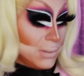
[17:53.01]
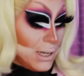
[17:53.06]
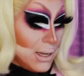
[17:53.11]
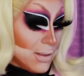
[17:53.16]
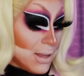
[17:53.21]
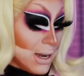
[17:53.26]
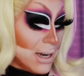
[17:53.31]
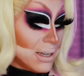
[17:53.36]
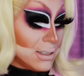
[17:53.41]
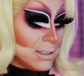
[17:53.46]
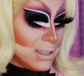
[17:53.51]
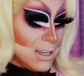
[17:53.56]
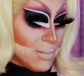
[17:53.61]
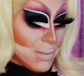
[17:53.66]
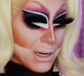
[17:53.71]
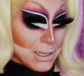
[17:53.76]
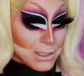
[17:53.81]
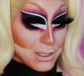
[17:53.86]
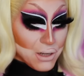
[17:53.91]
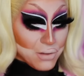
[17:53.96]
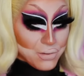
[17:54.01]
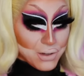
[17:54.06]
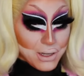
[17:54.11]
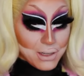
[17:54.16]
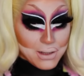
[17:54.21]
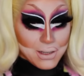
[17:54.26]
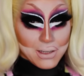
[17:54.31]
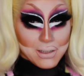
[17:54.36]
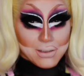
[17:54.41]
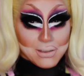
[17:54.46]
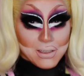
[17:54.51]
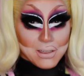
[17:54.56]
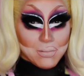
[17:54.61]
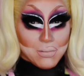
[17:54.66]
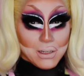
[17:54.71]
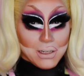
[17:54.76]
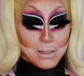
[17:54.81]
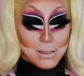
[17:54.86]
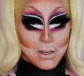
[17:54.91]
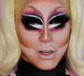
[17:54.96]
me and then I see myself like this and I'm
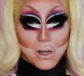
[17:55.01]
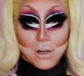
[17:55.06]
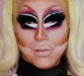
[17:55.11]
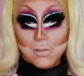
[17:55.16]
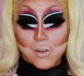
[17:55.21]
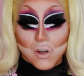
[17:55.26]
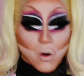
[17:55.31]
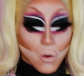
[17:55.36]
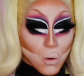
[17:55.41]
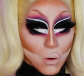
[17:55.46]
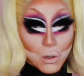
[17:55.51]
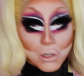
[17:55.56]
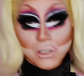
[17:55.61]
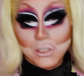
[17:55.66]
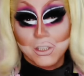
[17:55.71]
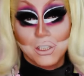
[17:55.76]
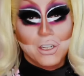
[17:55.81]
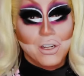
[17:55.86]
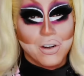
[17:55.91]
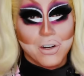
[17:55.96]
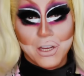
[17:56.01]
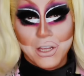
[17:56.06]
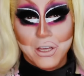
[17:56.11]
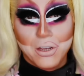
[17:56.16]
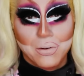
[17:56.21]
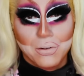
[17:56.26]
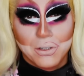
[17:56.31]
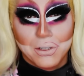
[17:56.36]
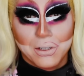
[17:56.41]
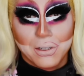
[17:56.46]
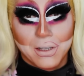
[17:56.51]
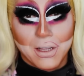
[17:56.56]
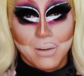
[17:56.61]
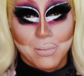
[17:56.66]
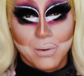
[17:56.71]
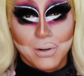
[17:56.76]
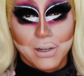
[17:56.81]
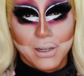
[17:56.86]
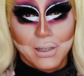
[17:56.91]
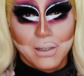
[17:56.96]
like, of course you're a huge
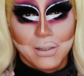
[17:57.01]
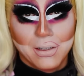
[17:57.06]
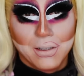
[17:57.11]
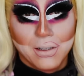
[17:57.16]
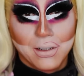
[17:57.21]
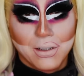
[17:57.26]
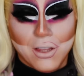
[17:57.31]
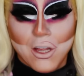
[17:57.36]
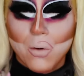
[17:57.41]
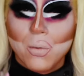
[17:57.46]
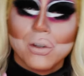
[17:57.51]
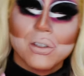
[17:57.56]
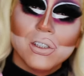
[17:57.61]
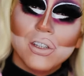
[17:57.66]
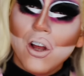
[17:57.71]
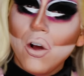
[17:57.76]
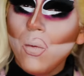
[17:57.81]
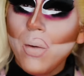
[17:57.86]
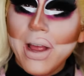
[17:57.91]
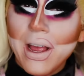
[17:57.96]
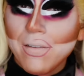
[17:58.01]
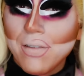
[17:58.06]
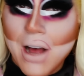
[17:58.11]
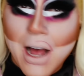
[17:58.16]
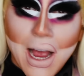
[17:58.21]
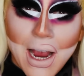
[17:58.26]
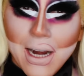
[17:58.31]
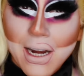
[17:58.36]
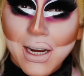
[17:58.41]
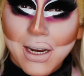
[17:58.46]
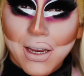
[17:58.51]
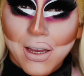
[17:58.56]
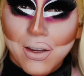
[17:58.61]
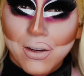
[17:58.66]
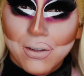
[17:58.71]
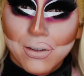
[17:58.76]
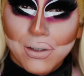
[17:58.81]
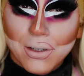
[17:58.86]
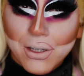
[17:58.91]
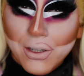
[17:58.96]
celebrity. There was no way of hiding
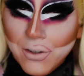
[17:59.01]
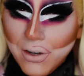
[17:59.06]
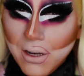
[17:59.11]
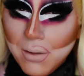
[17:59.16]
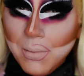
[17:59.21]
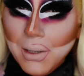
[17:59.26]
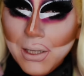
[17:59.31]
you. You know what I